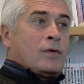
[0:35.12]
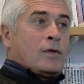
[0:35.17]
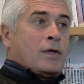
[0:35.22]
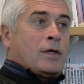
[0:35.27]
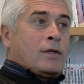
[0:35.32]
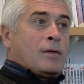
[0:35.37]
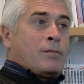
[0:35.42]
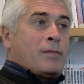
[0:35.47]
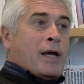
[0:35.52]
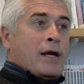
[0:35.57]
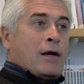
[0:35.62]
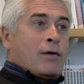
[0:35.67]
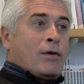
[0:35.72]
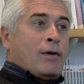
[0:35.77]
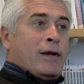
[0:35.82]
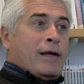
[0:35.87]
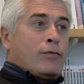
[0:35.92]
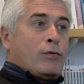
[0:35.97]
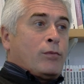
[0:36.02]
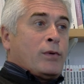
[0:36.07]
At the micro
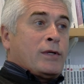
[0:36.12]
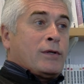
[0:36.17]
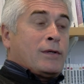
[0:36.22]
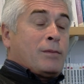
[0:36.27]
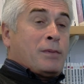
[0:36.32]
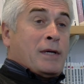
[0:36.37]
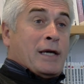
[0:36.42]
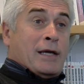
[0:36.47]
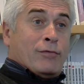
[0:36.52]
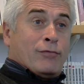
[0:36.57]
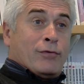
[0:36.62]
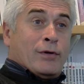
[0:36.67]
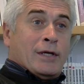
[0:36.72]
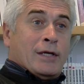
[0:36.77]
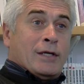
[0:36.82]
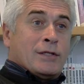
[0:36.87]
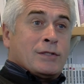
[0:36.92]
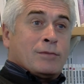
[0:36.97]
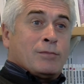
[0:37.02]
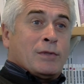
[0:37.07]
level, we got a pay
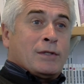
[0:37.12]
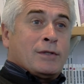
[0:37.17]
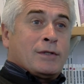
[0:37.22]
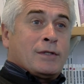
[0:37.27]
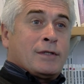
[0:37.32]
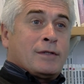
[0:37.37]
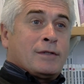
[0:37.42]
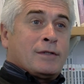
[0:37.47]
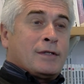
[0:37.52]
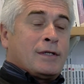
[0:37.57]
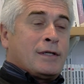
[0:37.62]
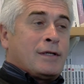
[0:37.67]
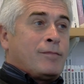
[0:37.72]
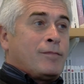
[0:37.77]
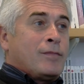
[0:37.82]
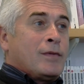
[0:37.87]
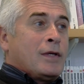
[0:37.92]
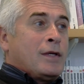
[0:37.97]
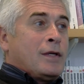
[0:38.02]
freeze, and we got a